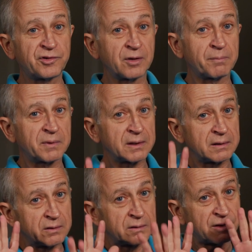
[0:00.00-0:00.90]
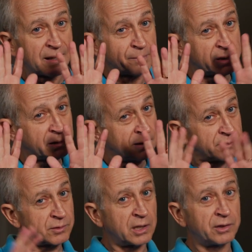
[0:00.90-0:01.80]
something is happening
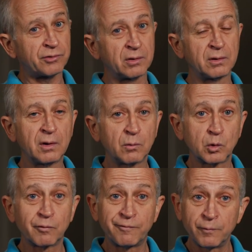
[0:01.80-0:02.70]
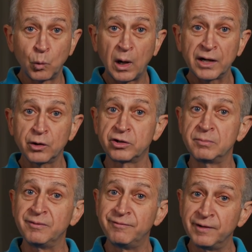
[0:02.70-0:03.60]
around their eyes. We're wired to
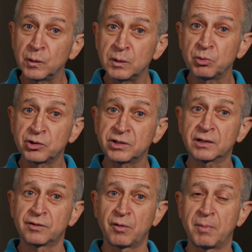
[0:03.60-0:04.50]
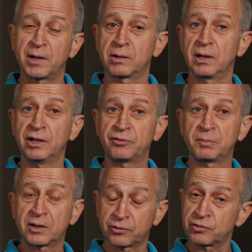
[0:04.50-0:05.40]
be very protective about our eyes
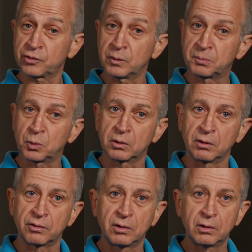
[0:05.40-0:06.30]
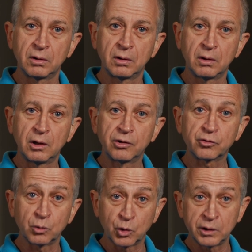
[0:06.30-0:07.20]
because they're so important.
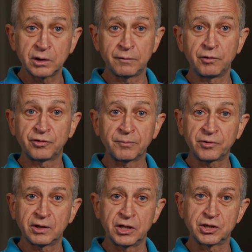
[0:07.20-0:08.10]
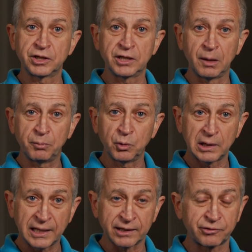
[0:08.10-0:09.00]
So we're going to give you some sedation to help you
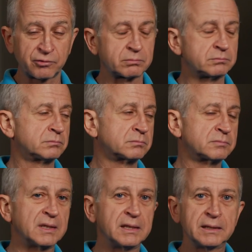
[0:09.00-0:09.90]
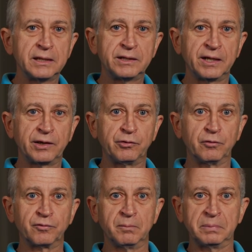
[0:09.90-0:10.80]
relax. It takes you
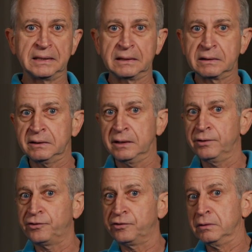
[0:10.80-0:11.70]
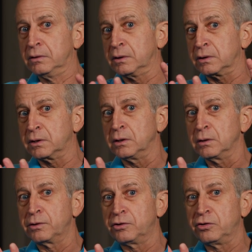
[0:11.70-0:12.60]
from being tense and on
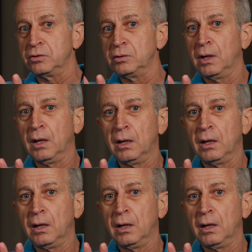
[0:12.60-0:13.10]
guard to,